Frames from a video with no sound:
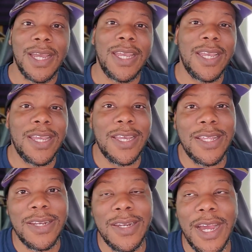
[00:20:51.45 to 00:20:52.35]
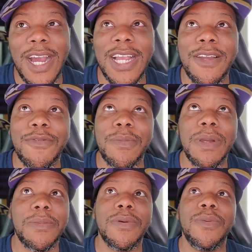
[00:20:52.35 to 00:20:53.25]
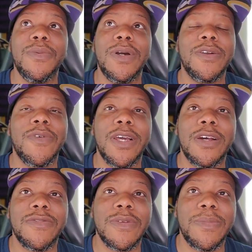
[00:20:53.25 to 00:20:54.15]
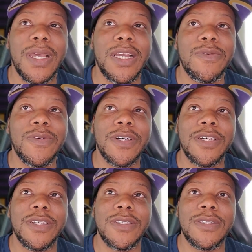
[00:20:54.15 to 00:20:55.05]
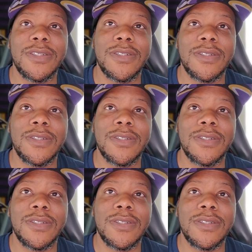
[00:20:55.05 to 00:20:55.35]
And I can remember one right off the back was